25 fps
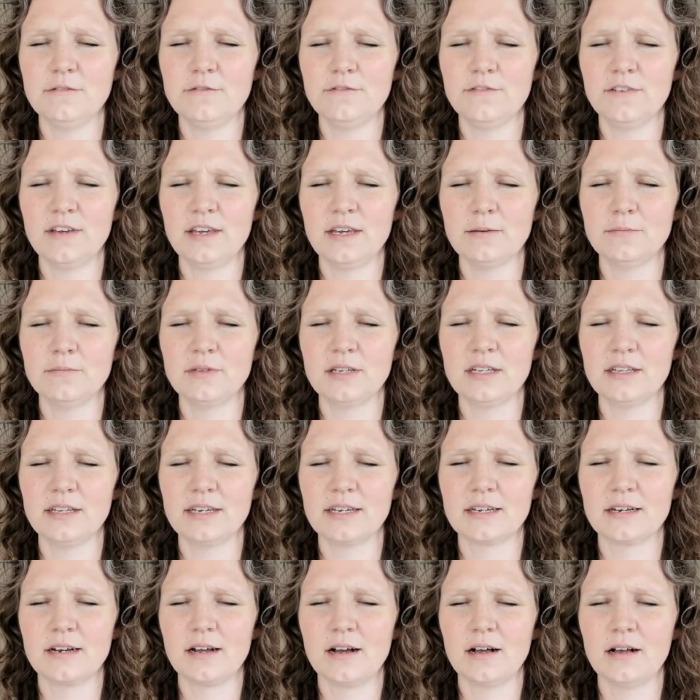family,
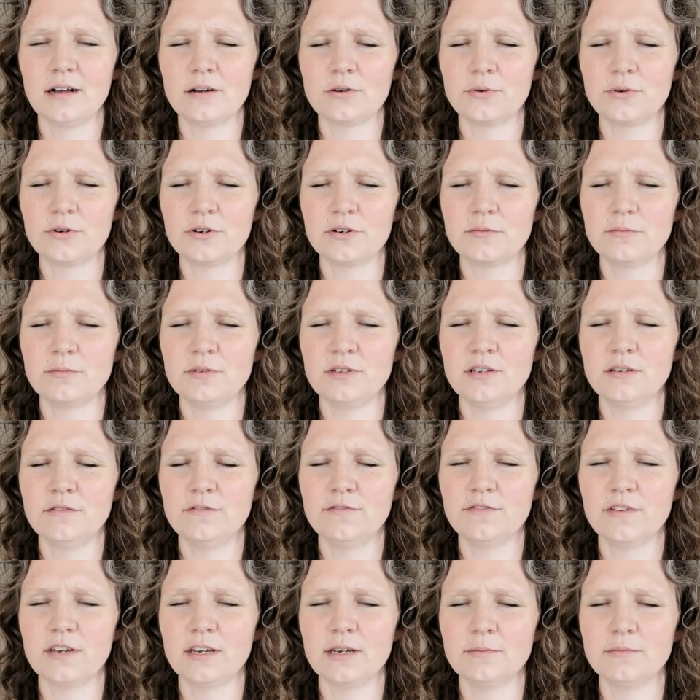like an awkward mini
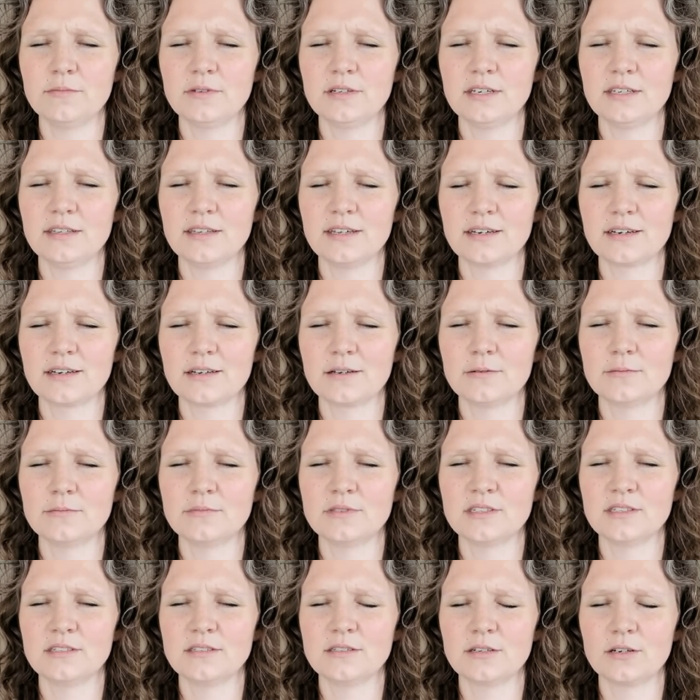family that
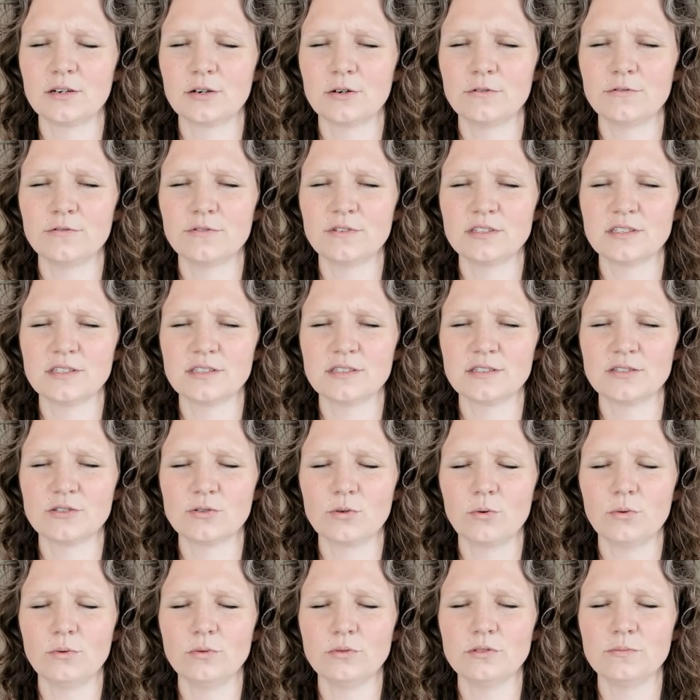comes in to go visit this
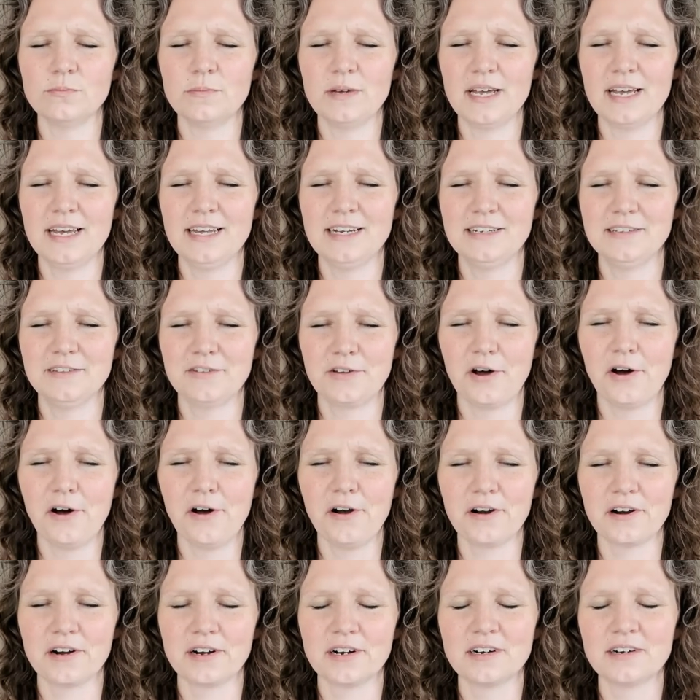old man in the
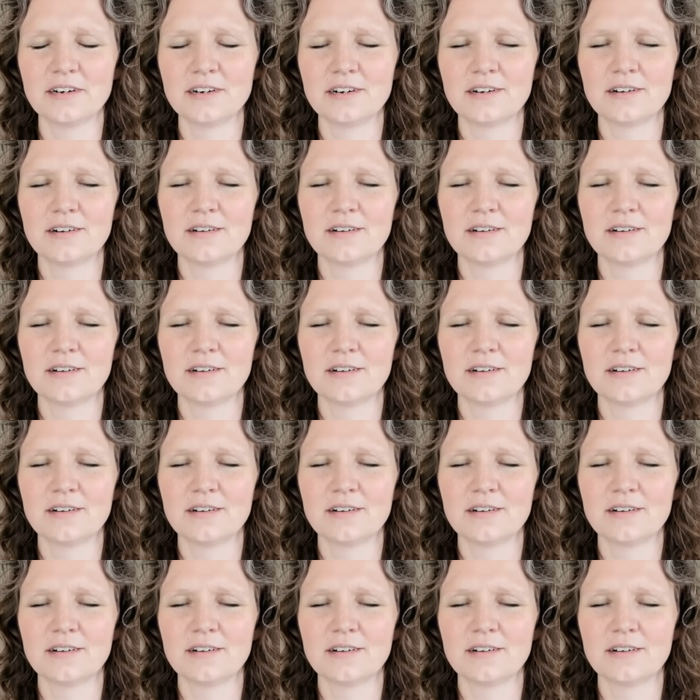heart.